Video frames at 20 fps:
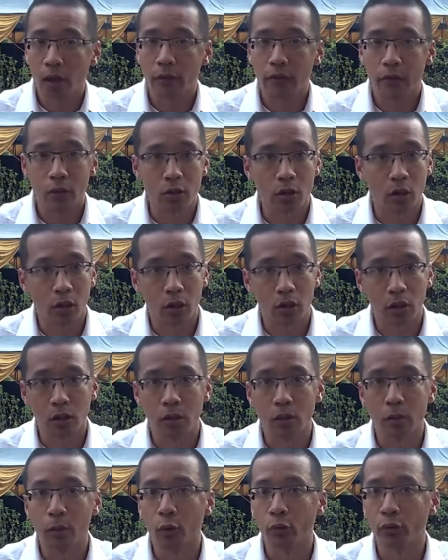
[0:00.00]
if you're
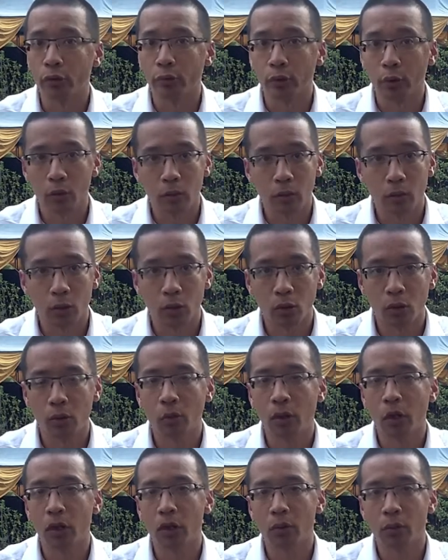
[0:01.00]
targeting the most
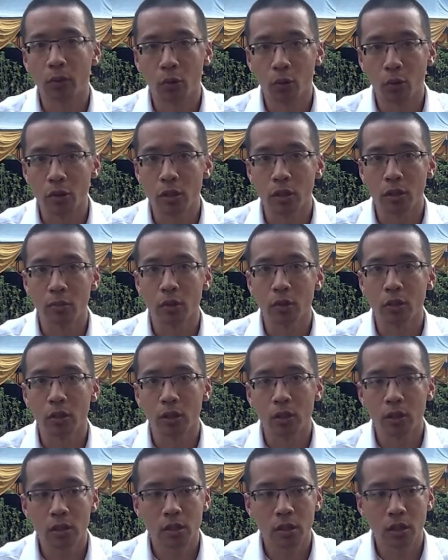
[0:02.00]
vulnerable and the poorest
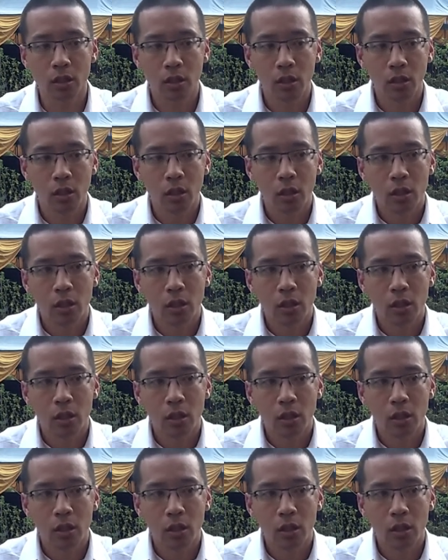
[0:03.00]
communities,